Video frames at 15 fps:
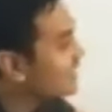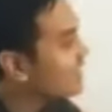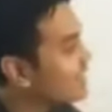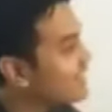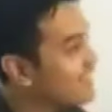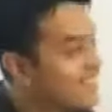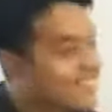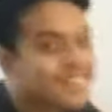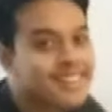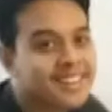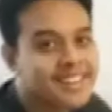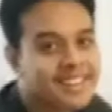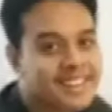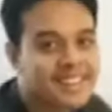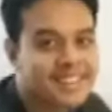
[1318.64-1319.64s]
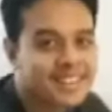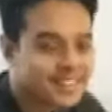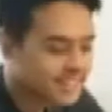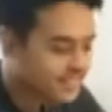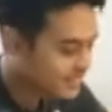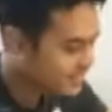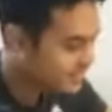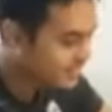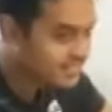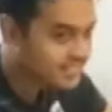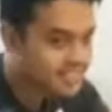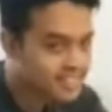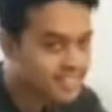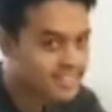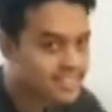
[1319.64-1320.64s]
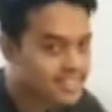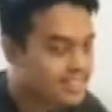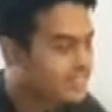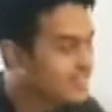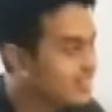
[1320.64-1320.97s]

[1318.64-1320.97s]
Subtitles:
I hope if someone